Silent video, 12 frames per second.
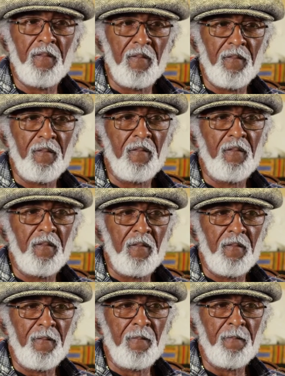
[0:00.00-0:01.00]
but he has
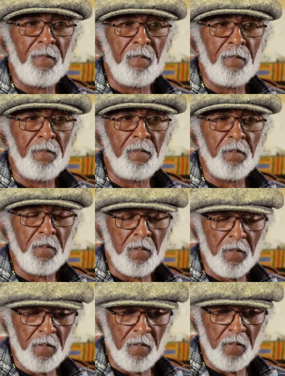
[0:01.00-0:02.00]
not only
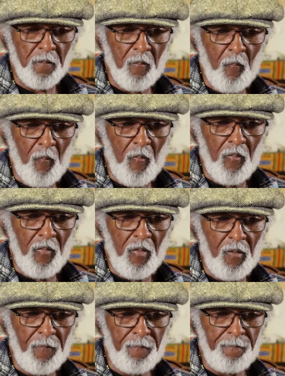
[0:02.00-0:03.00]
survived the
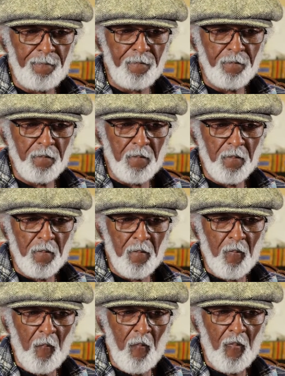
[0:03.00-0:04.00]
law, he has
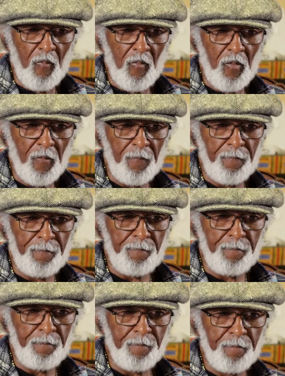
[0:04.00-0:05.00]
also
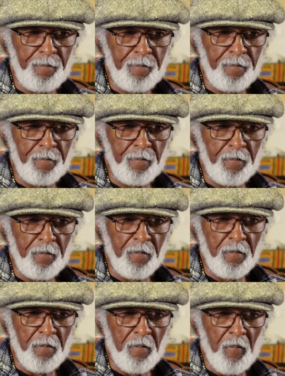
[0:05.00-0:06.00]
survived
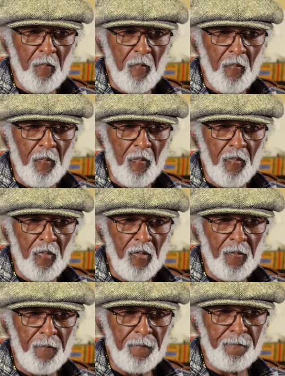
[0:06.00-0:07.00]
cancer.
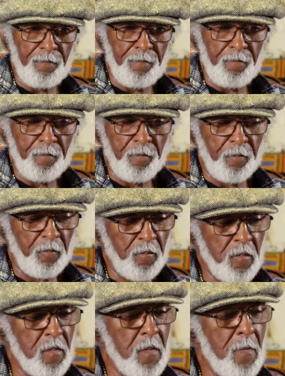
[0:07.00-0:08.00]
So
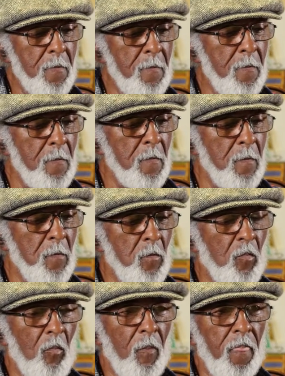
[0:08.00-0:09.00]
with so much going
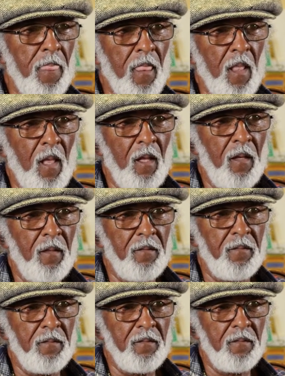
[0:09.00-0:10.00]
on, we have the
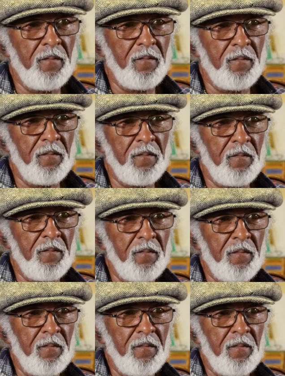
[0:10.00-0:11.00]
various cancer months
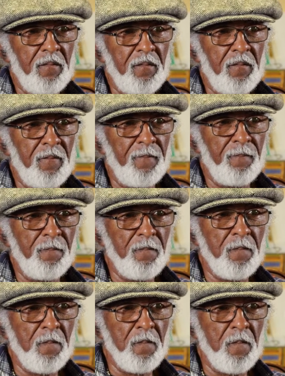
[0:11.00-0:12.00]
that are coming
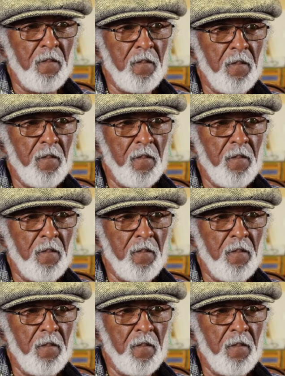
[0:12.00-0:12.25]
up.